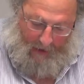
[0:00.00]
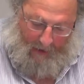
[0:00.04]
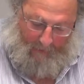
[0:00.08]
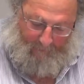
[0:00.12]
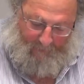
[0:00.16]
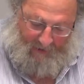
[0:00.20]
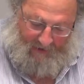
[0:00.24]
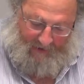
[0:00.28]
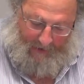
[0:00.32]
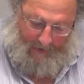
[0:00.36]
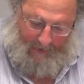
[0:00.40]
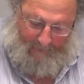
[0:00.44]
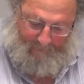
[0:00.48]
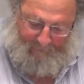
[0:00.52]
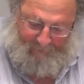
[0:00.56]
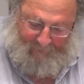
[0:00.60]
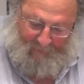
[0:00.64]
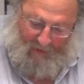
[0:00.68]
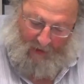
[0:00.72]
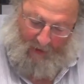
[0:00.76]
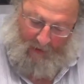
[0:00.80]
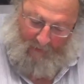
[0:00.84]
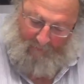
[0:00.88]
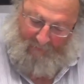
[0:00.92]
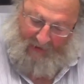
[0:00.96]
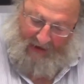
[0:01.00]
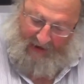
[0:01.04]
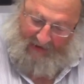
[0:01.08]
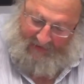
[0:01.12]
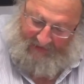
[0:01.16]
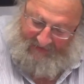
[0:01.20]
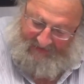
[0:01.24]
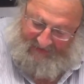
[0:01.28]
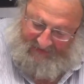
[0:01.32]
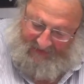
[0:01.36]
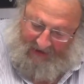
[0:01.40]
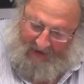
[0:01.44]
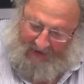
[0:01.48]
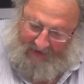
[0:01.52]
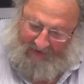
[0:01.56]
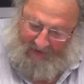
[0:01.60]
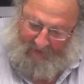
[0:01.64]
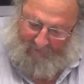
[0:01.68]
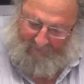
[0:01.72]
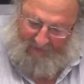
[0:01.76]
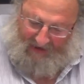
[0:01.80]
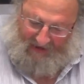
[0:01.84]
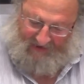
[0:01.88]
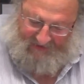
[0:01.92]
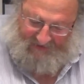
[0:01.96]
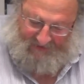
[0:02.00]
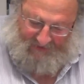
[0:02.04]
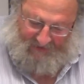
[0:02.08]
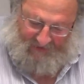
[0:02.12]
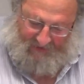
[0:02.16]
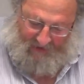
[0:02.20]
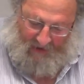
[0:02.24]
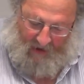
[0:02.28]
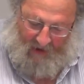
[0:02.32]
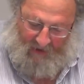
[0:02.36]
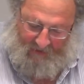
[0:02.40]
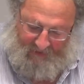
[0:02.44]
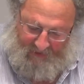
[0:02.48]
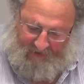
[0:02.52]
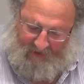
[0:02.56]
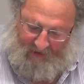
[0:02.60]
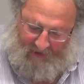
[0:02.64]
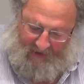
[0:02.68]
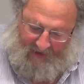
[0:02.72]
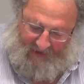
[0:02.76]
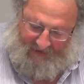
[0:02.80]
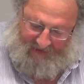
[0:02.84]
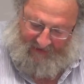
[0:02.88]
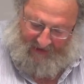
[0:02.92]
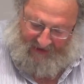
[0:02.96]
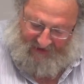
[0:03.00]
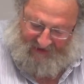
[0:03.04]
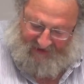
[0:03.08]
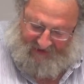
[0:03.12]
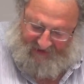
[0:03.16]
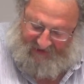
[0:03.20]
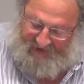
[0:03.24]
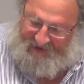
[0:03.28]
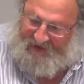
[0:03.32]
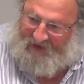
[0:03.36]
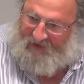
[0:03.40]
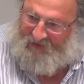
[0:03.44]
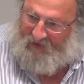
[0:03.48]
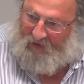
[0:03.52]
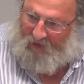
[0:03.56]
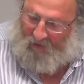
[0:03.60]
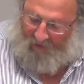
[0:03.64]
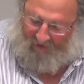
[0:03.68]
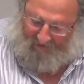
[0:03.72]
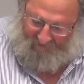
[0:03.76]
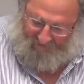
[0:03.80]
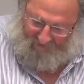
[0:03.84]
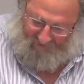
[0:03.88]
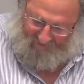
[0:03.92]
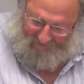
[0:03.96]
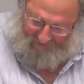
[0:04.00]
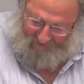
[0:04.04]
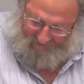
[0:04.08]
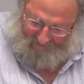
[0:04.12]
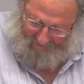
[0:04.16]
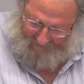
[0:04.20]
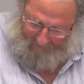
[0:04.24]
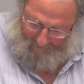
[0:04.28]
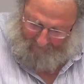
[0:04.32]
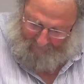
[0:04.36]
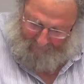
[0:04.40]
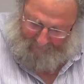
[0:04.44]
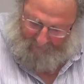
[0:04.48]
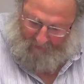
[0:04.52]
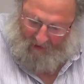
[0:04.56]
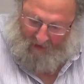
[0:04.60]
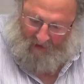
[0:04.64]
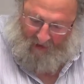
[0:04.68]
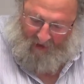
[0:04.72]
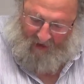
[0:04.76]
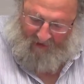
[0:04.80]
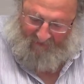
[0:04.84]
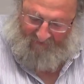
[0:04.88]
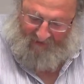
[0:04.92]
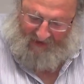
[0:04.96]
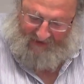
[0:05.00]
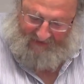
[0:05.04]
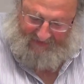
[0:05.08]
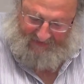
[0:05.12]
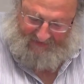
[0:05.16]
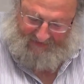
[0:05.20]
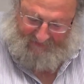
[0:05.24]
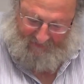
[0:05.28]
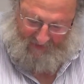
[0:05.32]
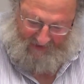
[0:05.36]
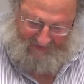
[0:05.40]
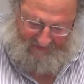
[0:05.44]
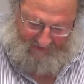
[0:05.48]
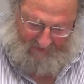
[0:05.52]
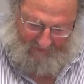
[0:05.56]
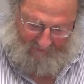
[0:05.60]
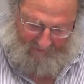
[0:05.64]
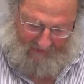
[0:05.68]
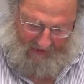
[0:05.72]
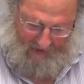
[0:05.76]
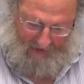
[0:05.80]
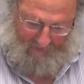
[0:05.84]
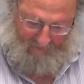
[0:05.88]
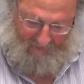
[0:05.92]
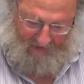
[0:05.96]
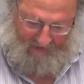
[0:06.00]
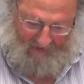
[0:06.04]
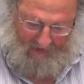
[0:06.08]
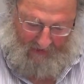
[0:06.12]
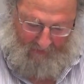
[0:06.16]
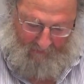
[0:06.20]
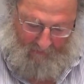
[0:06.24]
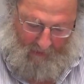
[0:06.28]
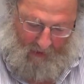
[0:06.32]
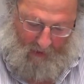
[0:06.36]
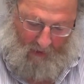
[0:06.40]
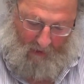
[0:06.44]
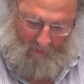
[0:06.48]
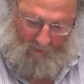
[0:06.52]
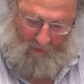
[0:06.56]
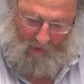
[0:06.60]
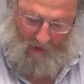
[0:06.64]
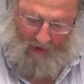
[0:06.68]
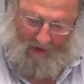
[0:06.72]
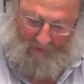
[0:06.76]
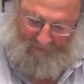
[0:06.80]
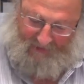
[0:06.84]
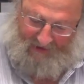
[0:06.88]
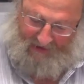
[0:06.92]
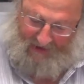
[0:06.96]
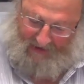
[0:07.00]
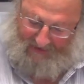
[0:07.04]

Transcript: and became Pakistani ambassador to the United Nations in the early 50s. Weiss's Muslim name became Mohammed